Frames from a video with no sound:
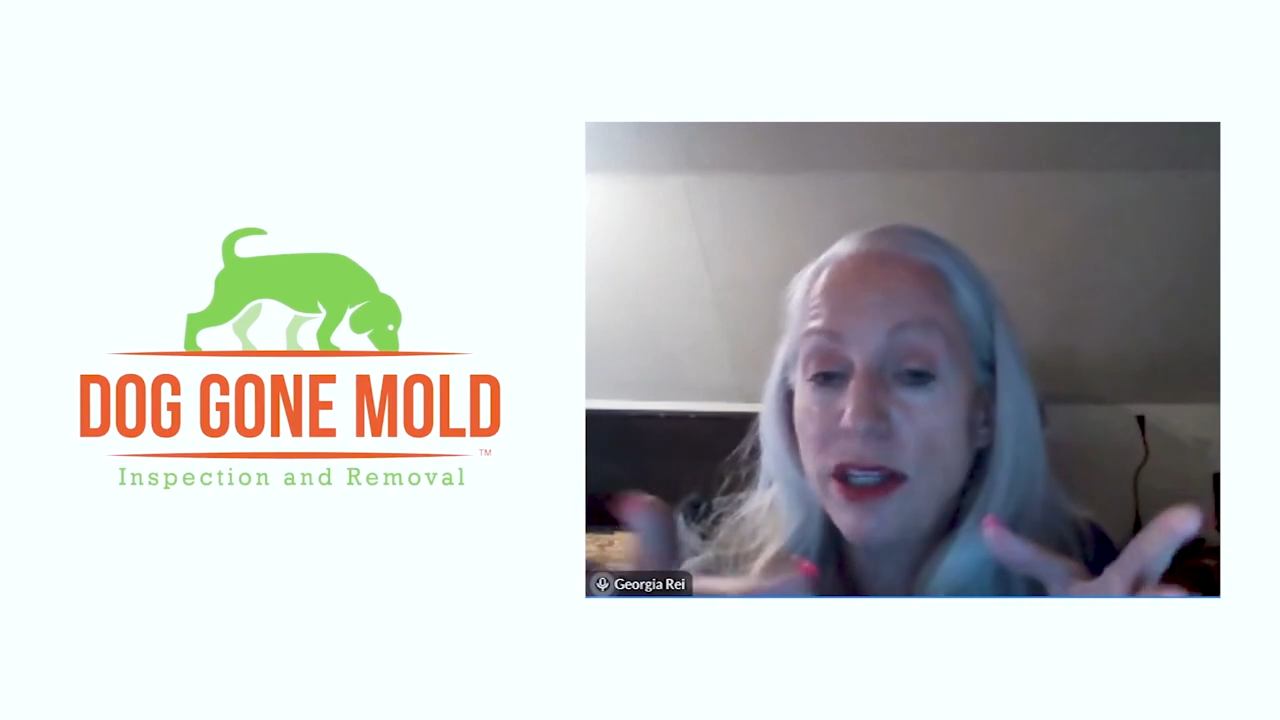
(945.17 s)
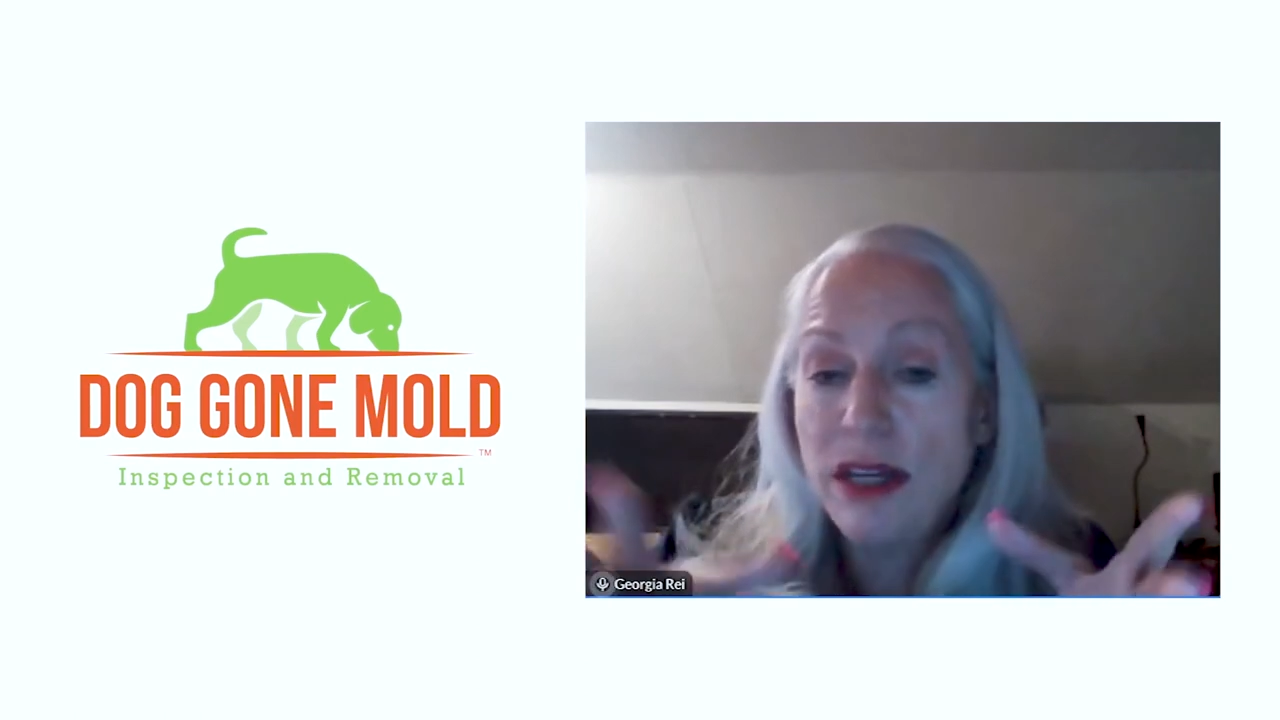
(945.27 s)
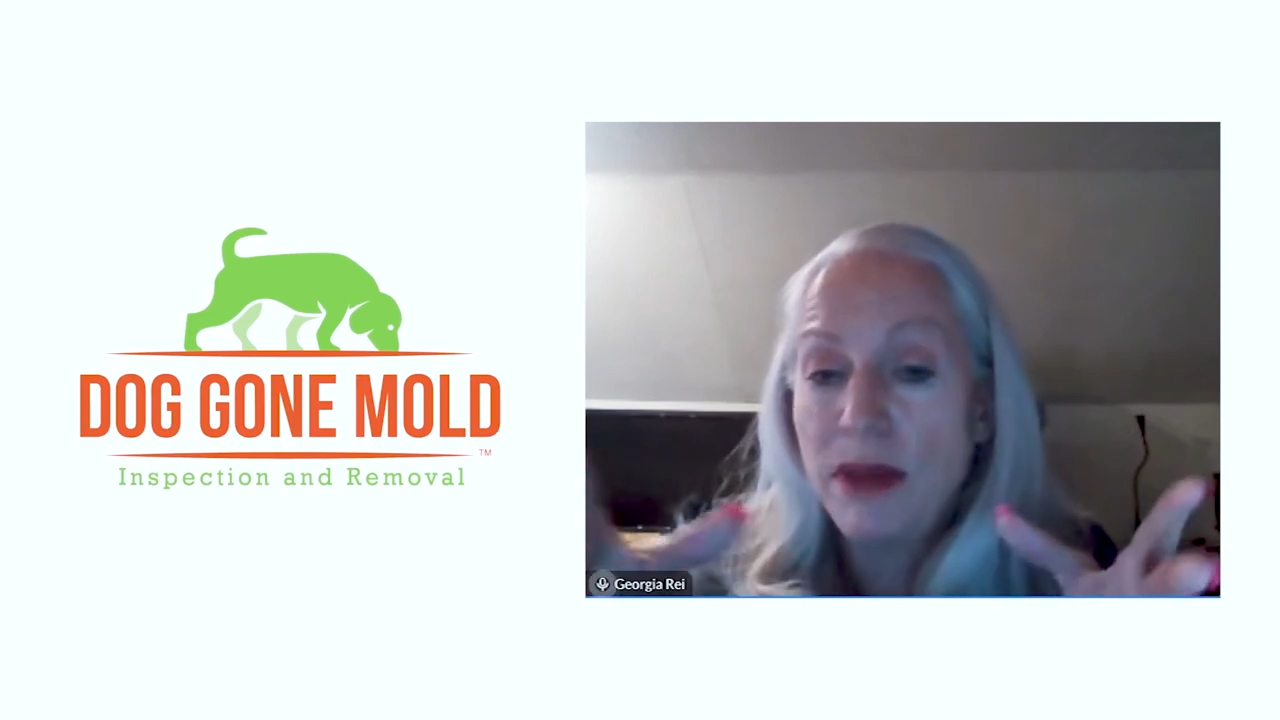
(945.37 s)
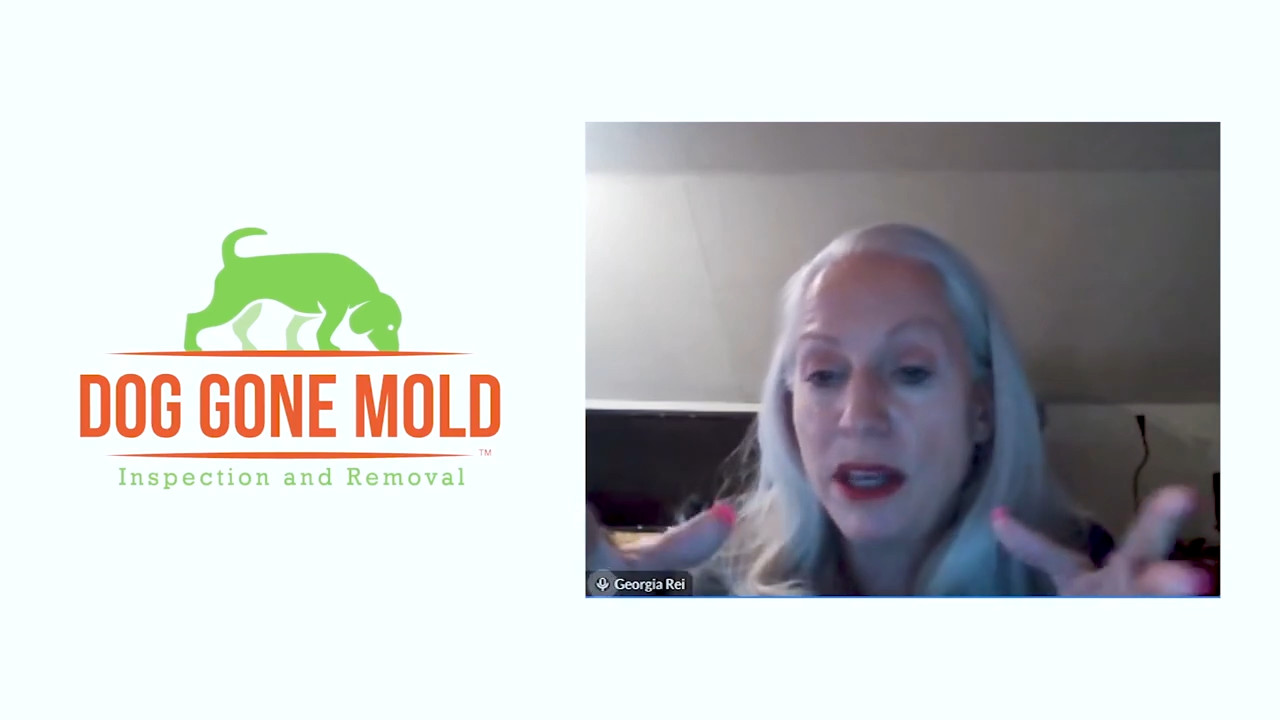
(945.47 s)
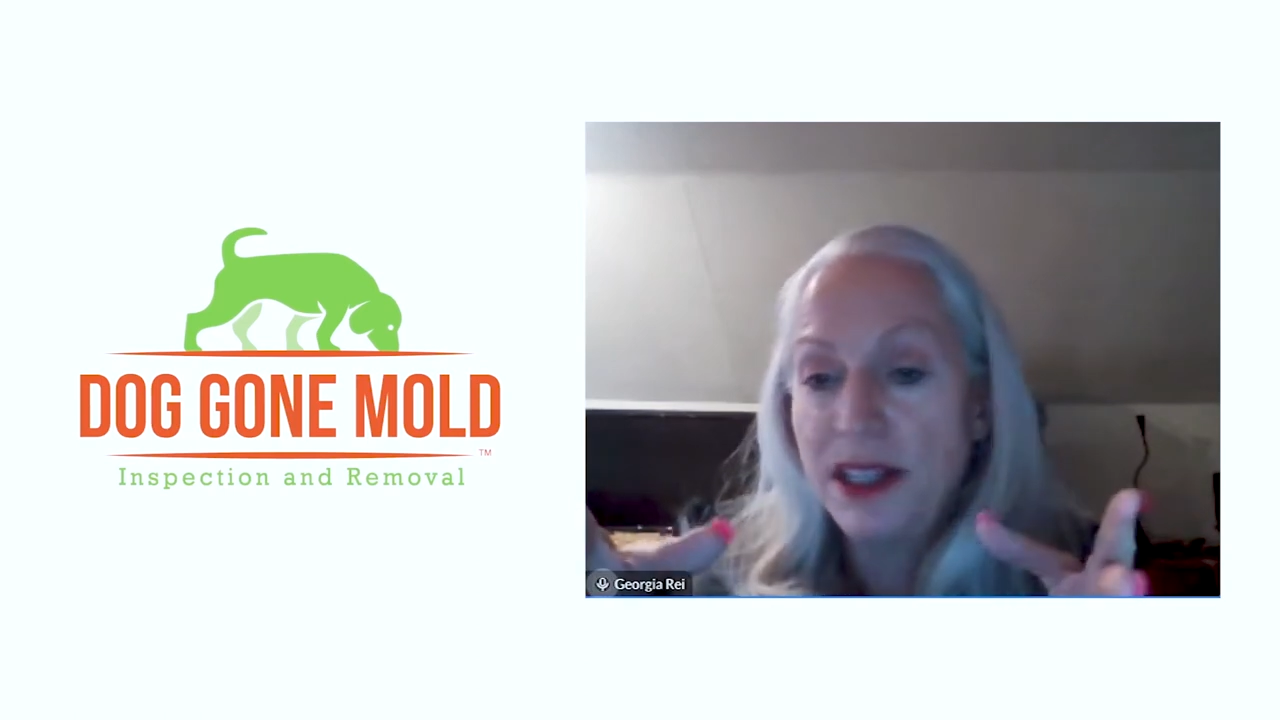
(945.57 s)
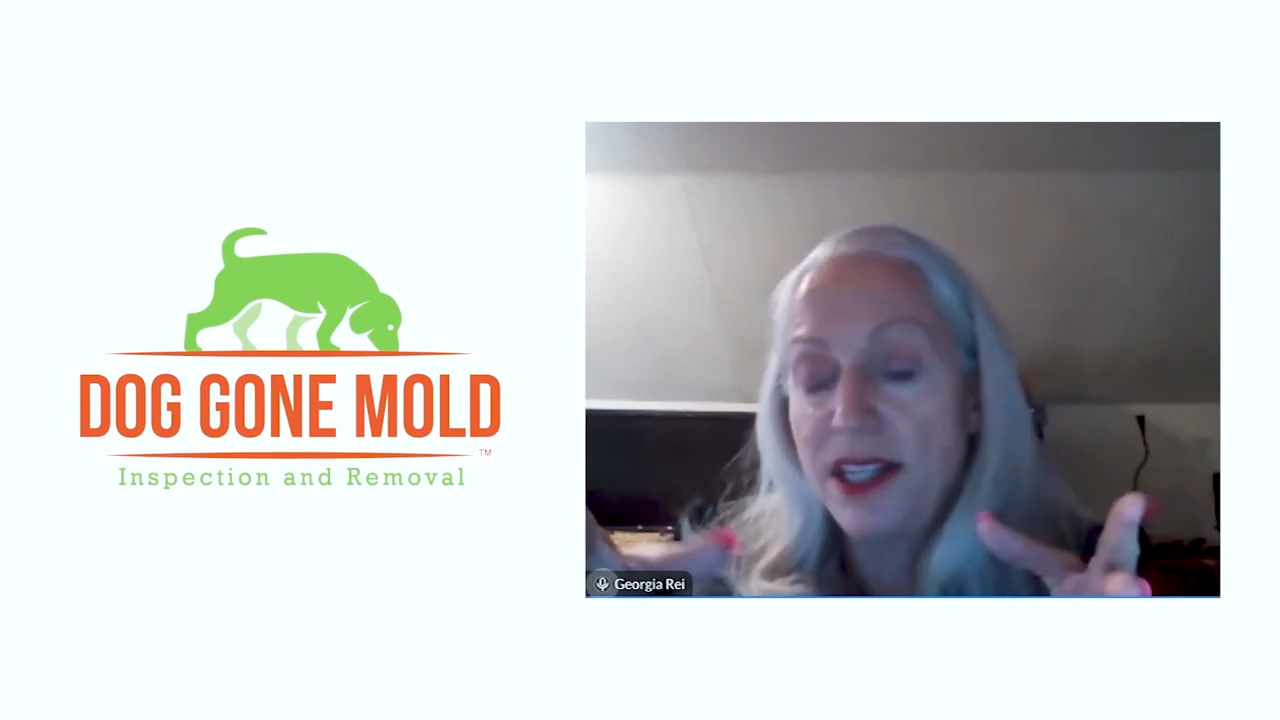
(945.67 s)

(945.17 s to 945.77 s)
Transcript: email that's